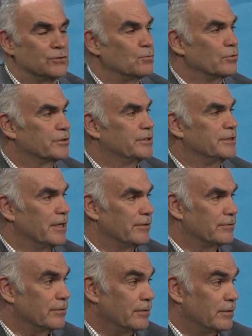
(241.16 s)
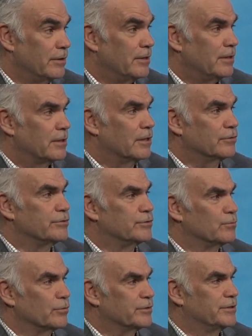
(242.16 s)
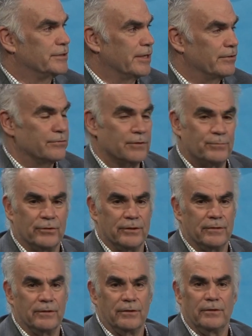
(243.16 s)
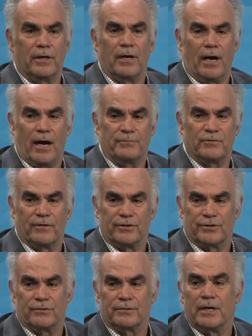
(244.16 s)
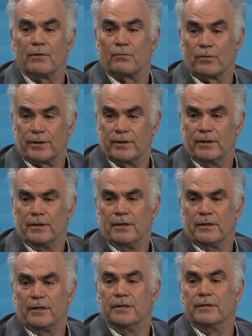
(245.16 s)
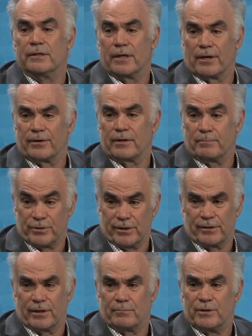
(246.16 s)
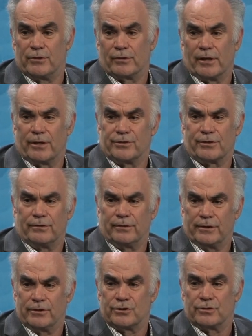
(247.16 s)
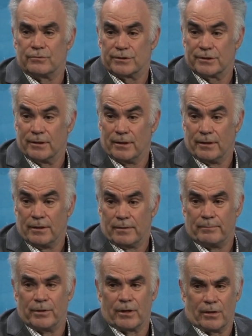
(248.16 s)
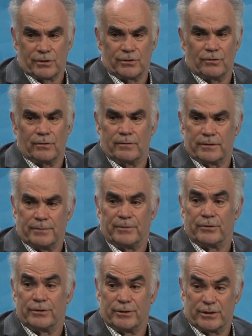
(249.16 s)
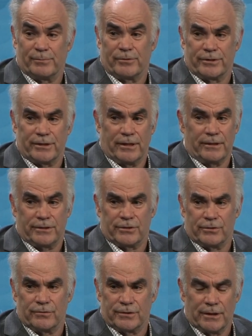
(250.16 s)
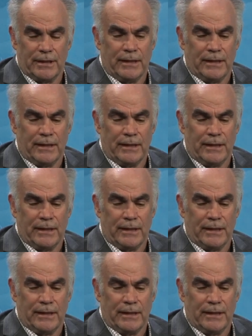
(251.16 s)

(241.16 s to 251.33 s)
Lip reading: worked together. Countries worked together to put in an observational network into the Arctic, particularly on meteorological issues, but also on some interdisciplinary science issues.